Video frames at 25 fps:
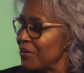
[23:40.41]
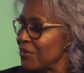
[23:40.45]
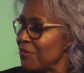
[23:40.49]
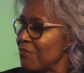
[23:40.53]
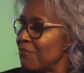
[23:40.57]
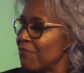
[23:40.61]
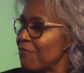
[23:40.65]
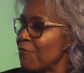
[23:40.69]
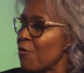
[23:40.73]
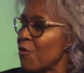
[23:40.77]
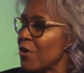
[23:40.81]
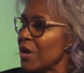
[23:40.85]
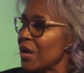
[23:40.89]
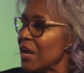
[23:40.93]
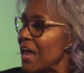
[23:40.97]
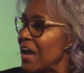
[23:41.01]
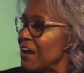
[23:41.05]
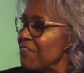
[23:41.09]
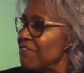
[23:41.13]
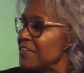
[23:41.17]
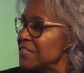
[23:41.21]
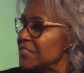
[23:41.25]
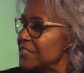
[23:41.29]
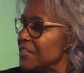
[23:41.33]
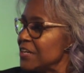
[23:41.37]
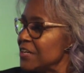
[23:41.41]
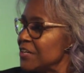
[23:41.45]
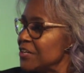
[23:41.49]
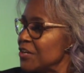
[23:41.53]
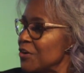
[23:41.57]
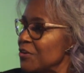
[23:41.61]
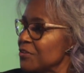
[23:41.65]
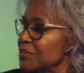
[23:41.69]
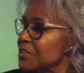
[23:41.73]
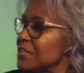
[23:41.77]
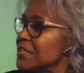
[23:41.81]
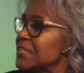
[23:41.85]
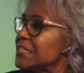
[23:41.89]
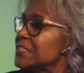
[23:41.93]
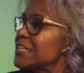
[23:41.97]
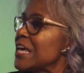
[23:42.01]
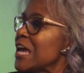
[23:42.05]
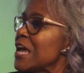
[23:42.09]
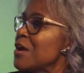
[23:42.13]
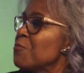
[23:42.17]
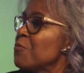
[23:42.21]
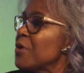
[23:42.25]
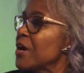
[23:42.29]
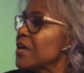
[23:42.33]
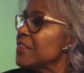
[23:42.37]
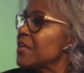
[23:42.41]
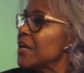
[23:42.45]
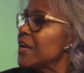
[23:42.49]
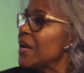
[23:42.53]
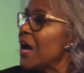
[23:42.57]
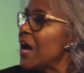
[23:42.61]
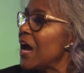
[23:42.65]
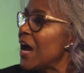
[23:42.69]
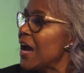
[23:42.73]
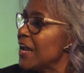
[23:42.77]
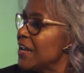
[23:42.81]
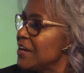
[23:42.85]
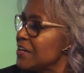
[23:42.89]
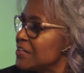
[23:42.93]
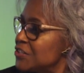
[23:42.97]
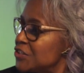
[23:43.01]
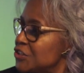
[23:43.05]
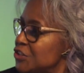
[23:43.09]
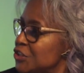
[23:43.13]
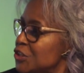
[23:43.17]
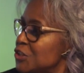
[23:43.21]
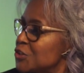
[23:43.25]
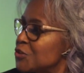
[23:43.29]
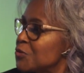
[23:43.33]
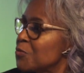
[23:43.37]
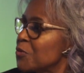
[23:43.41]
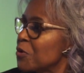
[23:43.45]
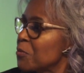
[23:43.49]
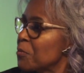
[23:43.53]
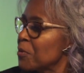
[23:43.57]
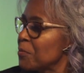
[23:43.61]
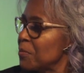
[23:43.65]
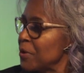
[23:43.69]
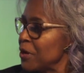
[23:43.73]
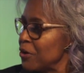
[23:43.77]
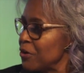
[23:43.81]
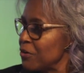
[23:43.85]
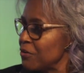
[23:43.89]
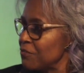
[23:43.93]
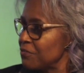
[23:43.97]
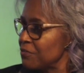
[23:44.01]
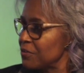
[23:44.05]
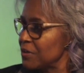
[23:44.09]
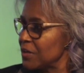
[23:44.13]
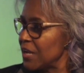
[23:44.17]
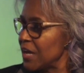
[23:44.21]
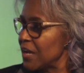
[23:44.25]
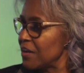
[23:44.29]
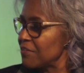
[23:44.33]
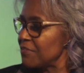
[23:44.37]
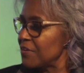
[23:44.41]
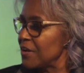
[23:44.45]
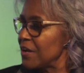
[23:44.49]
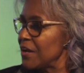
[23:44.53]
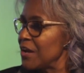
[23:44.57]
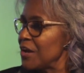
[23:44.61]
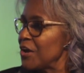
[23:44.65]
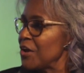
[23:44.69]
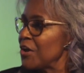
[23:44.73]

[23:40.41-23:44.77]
for life as an adult in the same way that Ida's children were prepared for life.